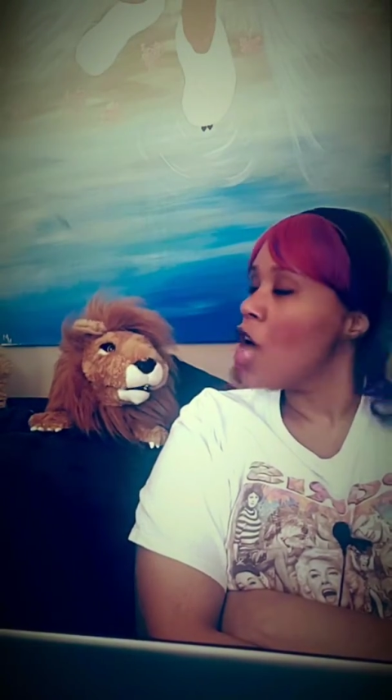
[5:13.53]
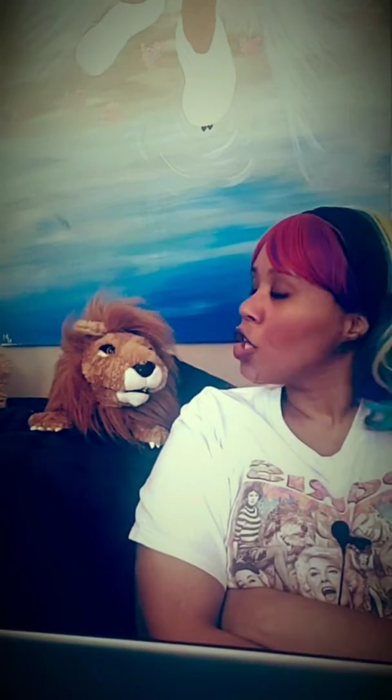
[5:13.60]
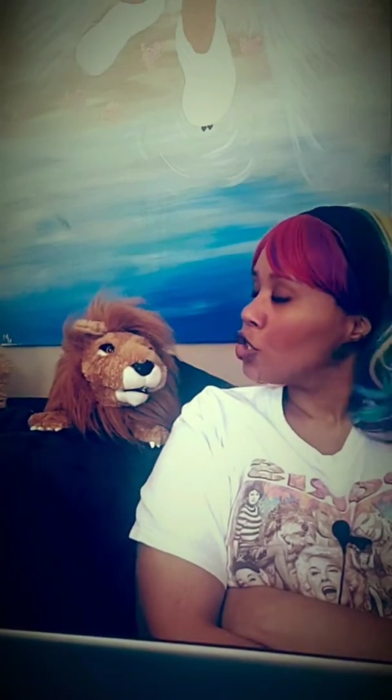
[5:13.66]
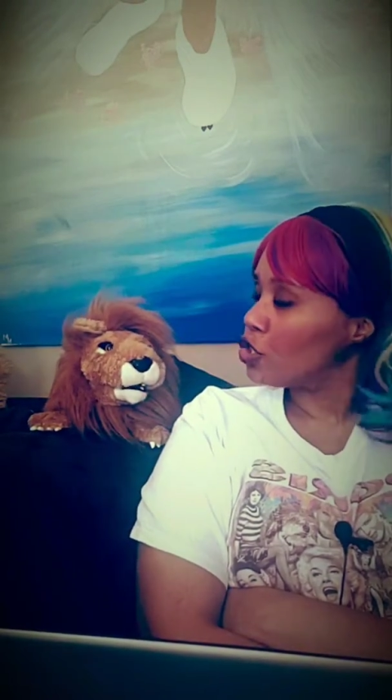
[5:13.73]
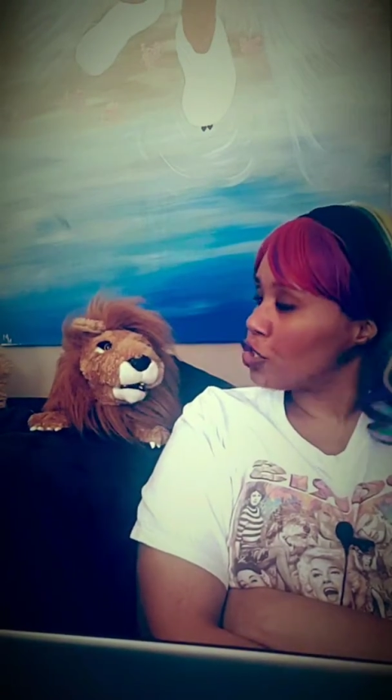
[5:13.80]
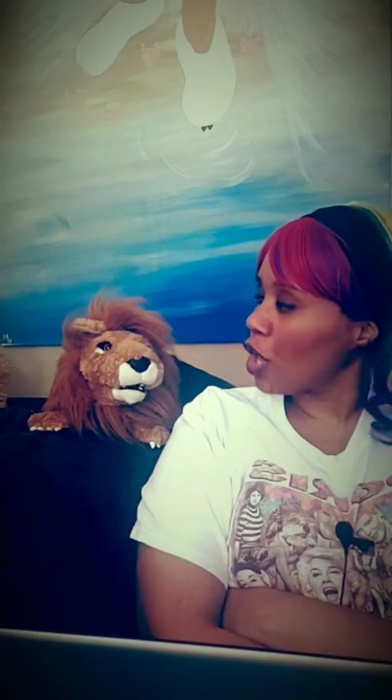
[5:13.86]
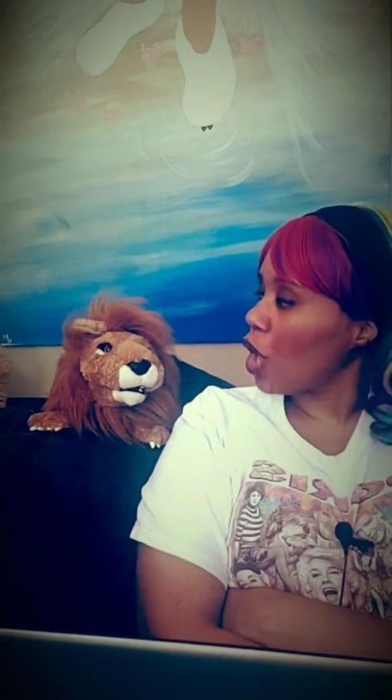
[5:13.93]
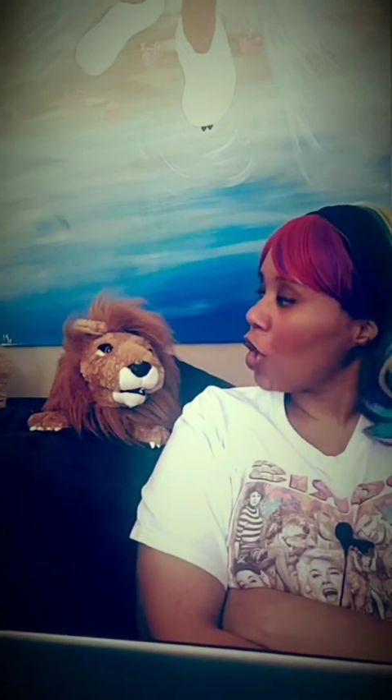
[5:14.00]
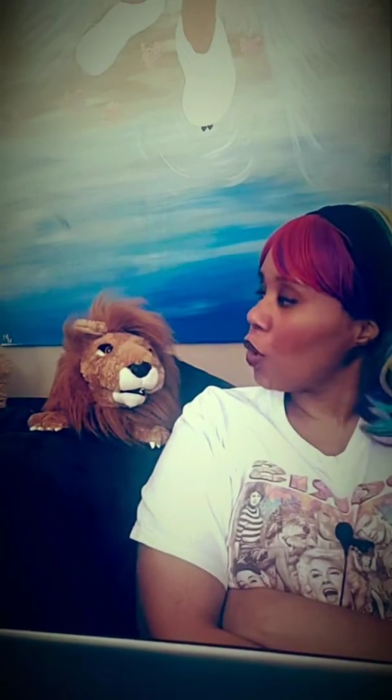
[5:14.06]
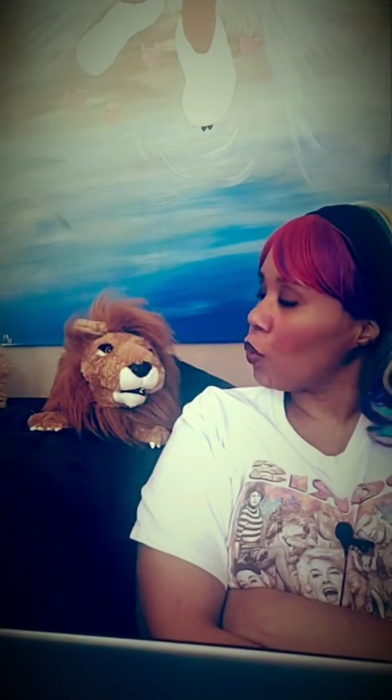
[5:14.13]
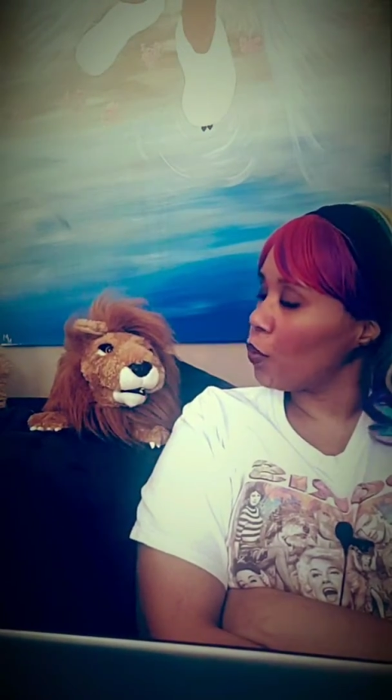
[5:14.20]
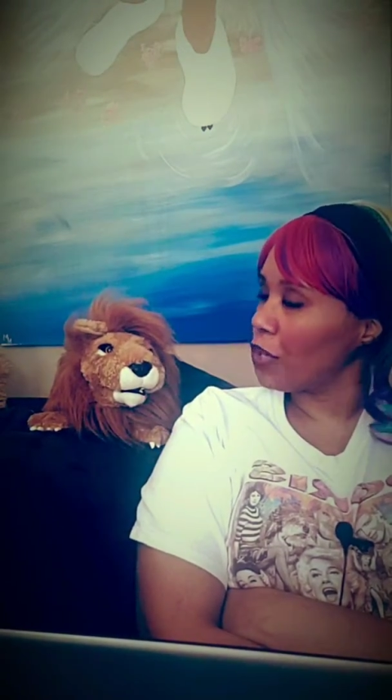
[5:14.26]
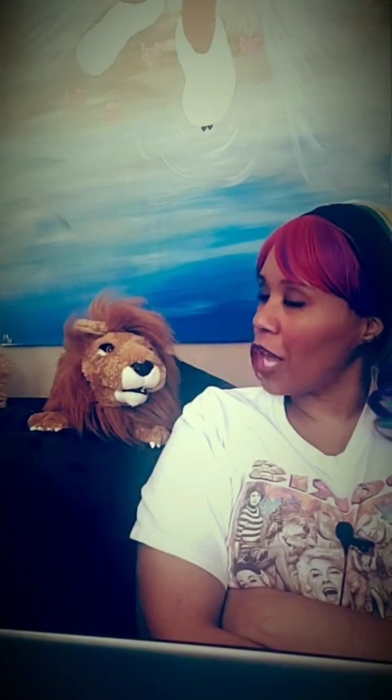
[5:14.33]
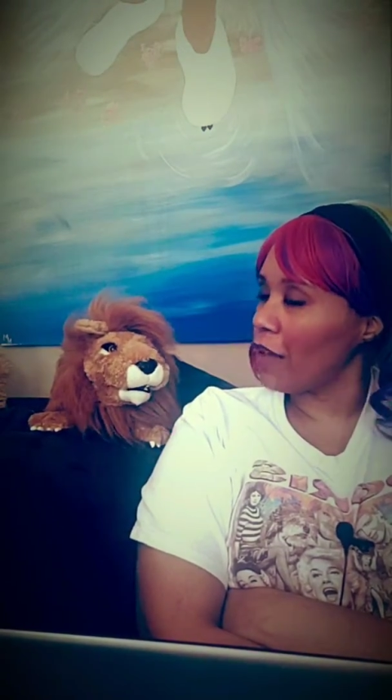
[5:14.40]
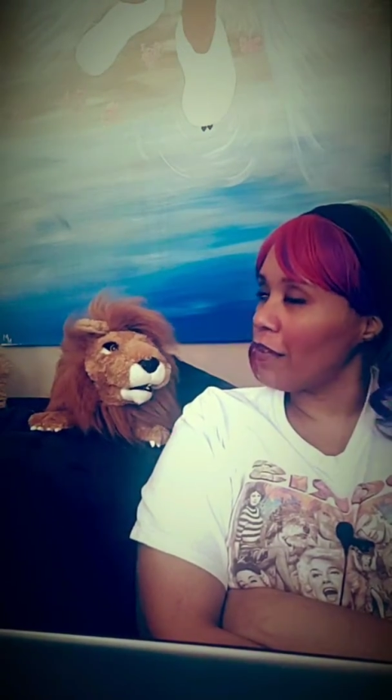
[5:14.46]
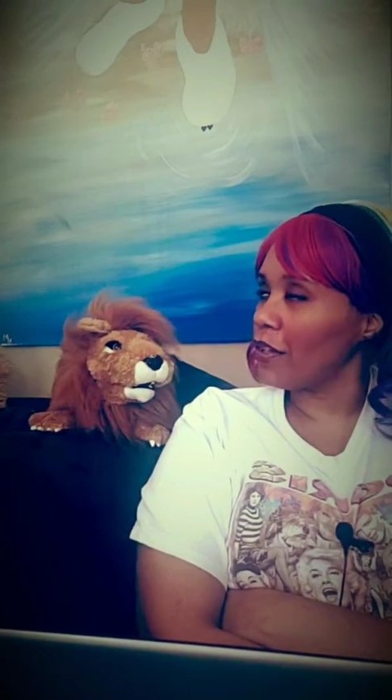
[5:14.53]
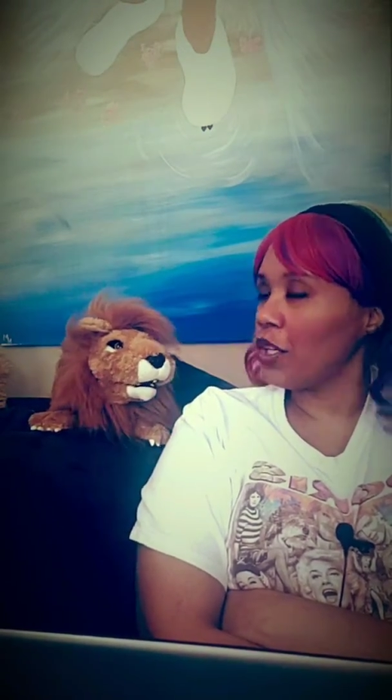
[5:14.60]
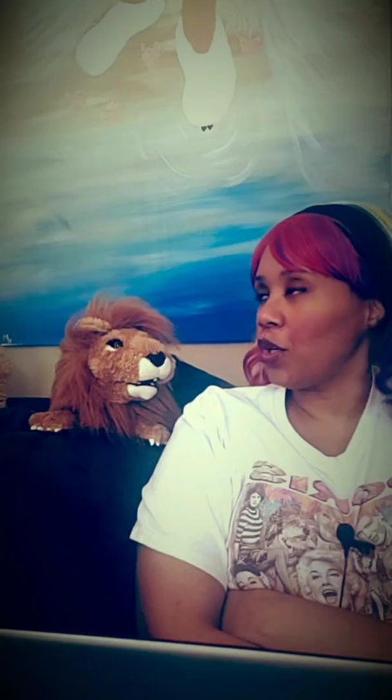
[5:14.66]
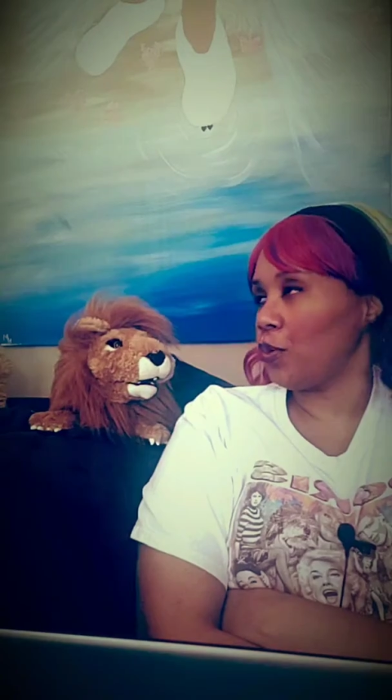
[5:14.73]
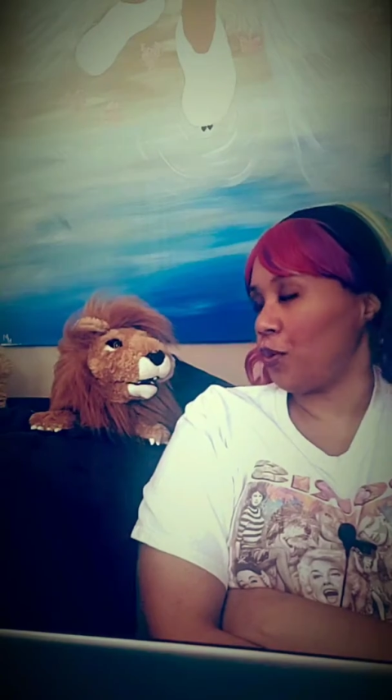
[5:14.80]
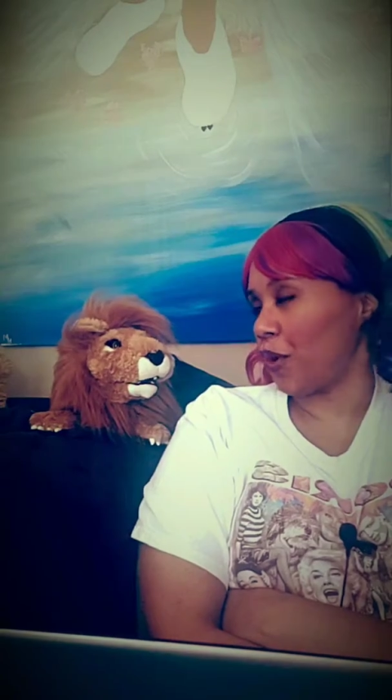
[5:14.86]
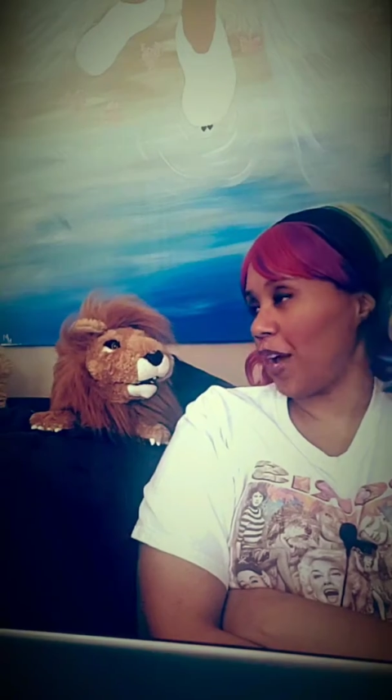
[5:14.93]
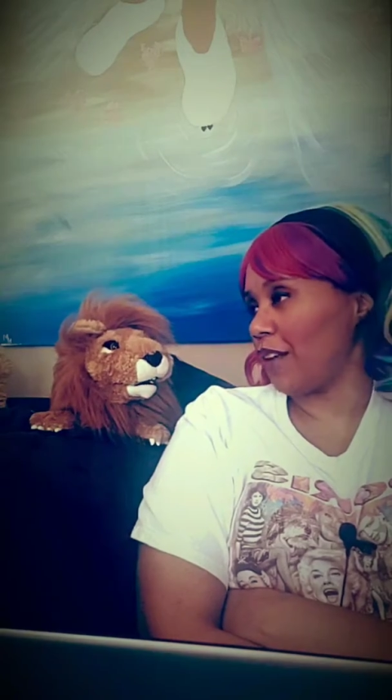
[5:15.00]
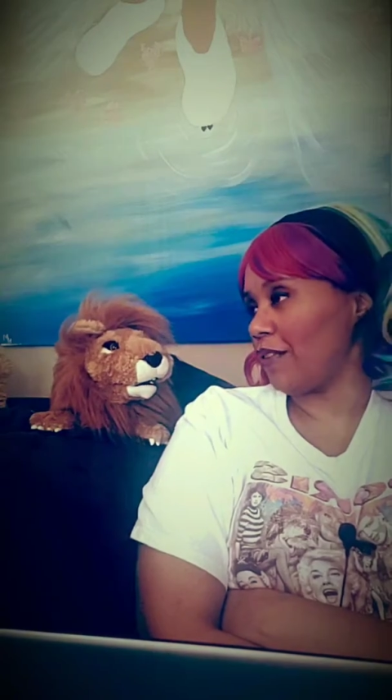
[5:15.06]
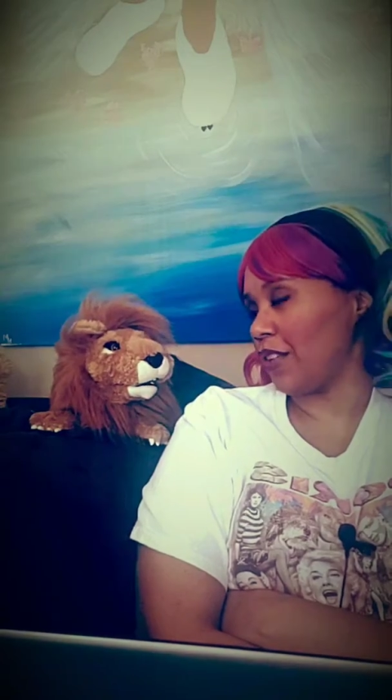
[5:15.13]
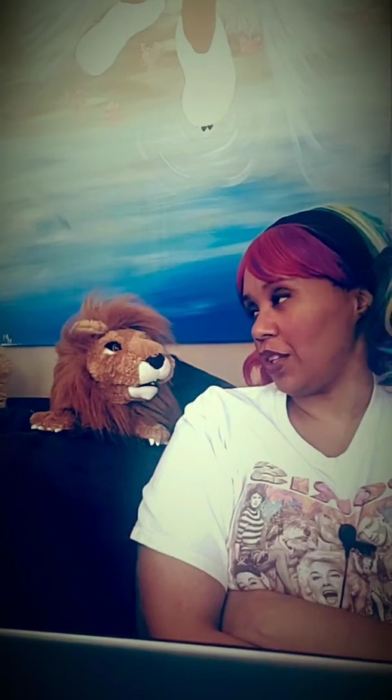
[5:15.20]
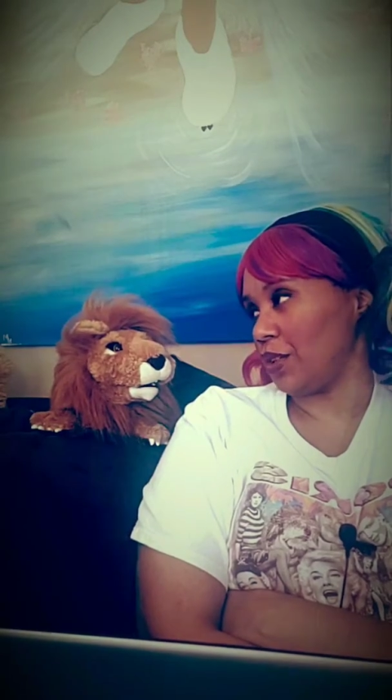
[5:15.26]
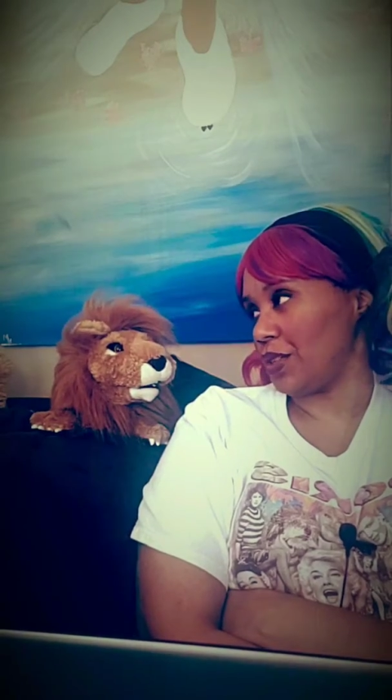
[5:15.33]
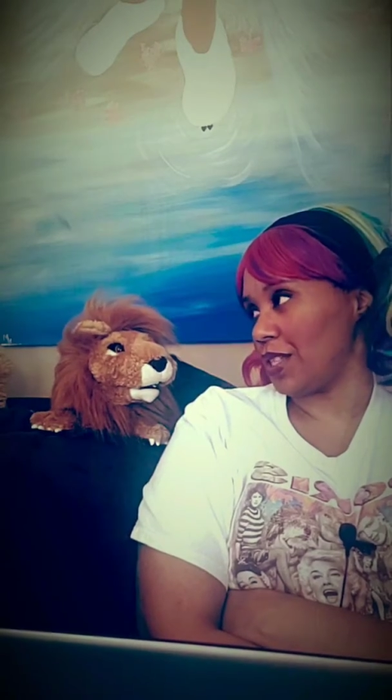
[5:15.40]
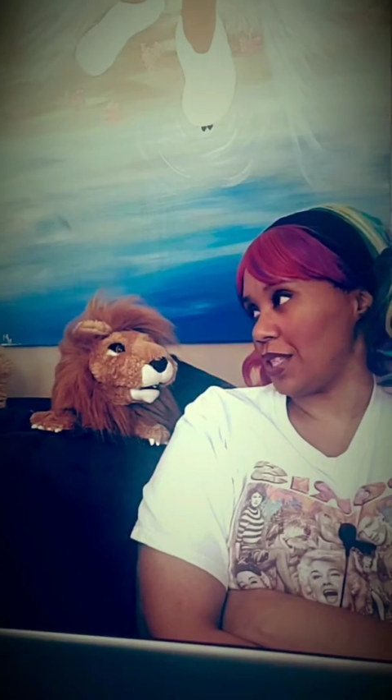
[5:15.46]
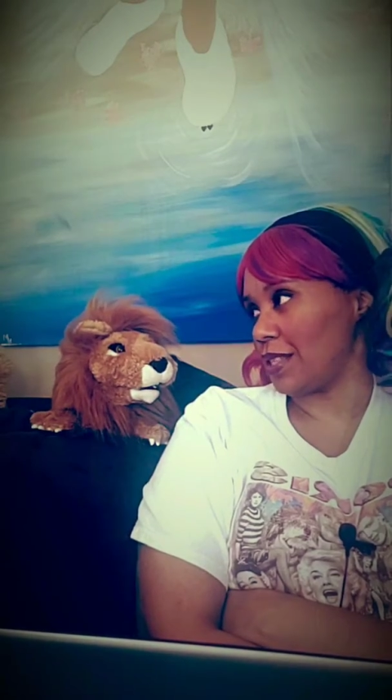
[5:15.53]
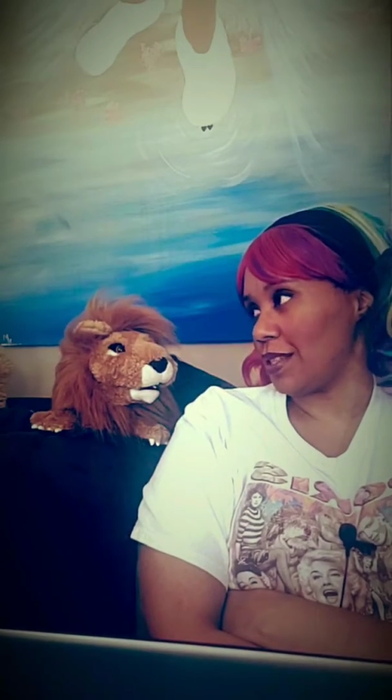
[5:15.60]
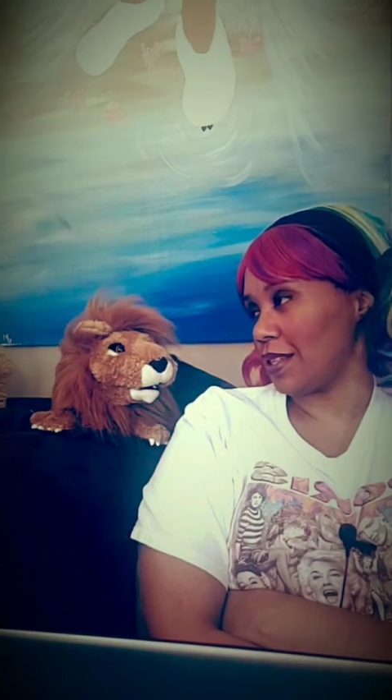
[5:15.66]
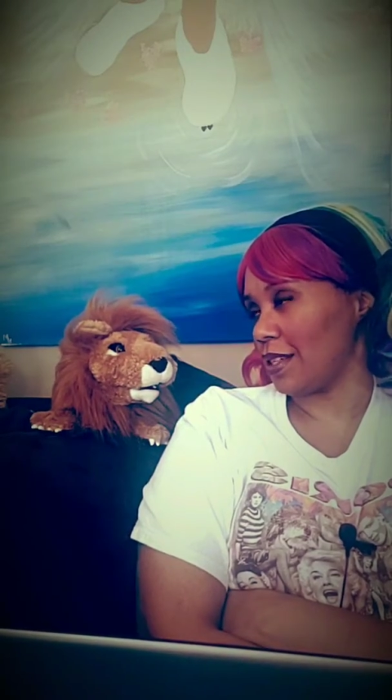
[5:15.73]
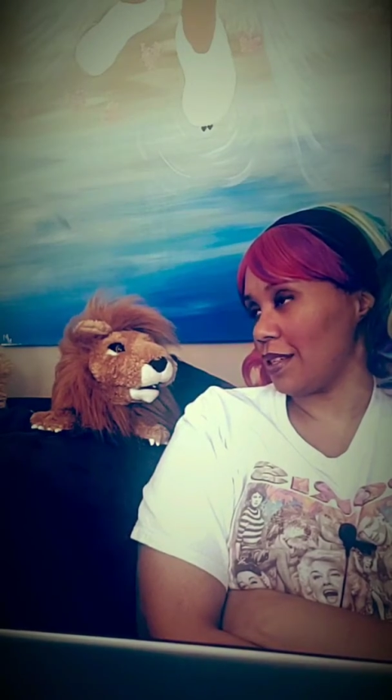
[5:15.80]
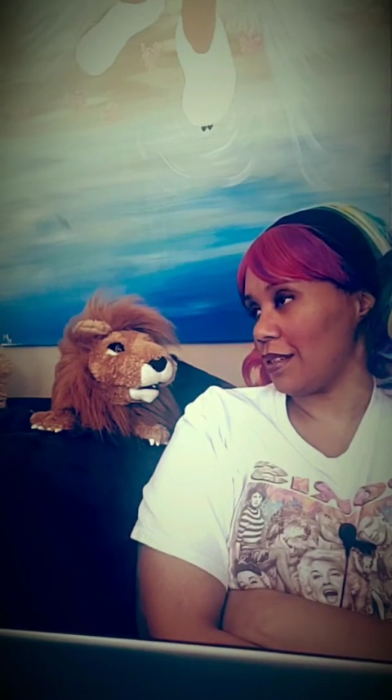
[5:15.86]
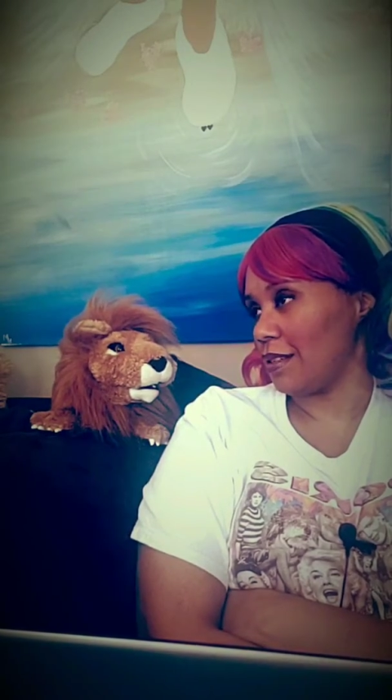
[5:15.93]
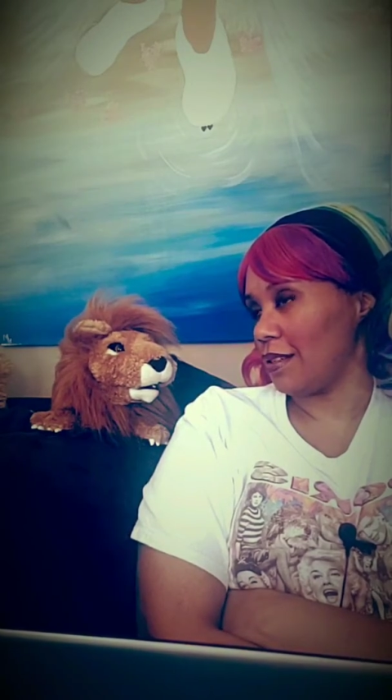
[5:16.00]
So, whenever you pray for your sister,